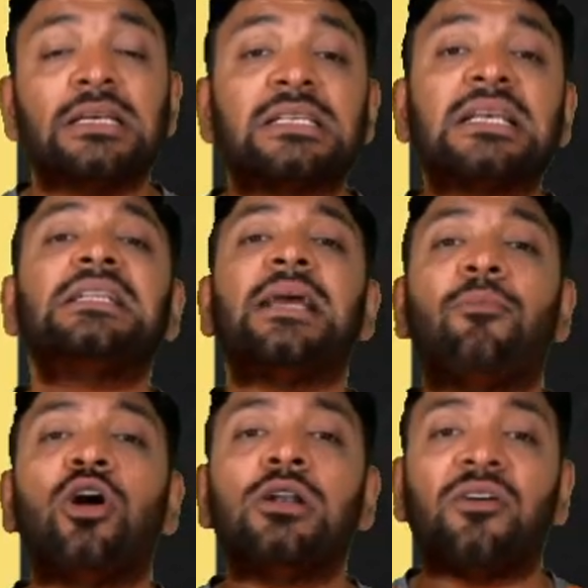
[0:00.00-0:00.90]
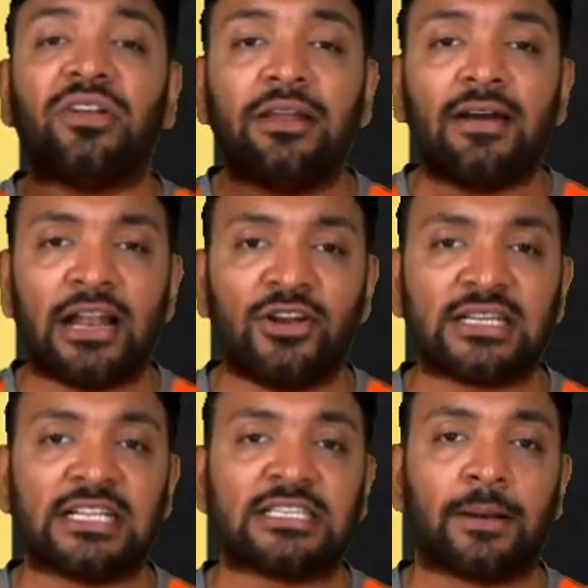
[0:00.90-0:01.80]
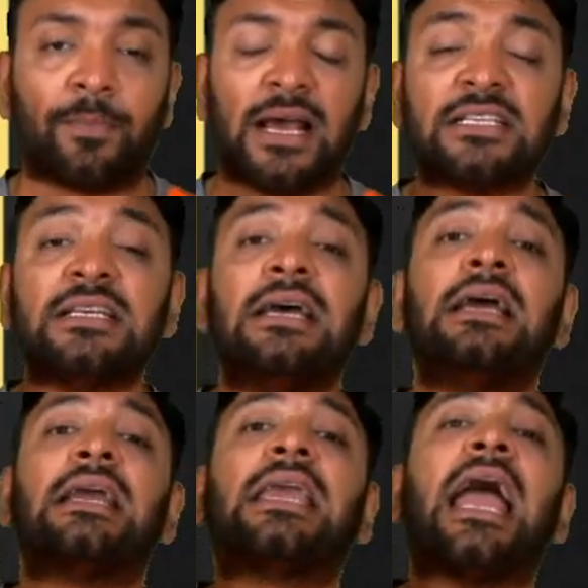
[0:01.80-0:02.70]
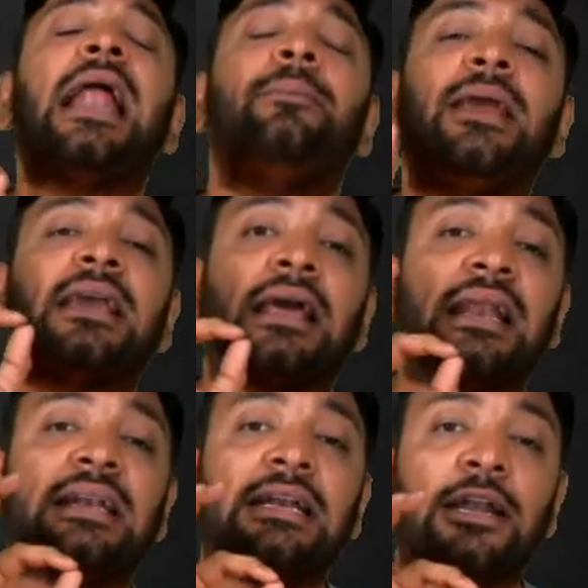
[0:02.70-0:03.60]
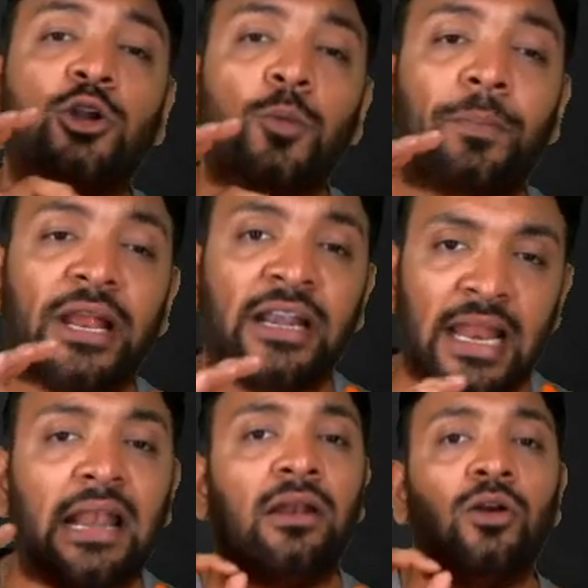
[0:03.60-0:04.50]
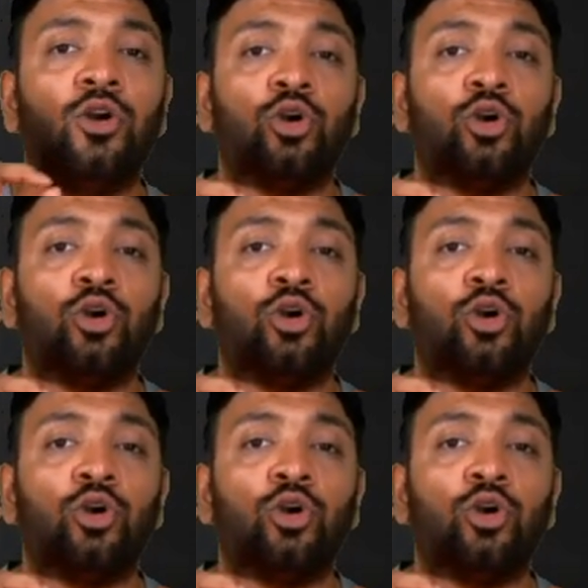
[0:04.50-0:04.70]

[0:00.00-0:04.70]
such amount of revaluation surplus can be credited to P&L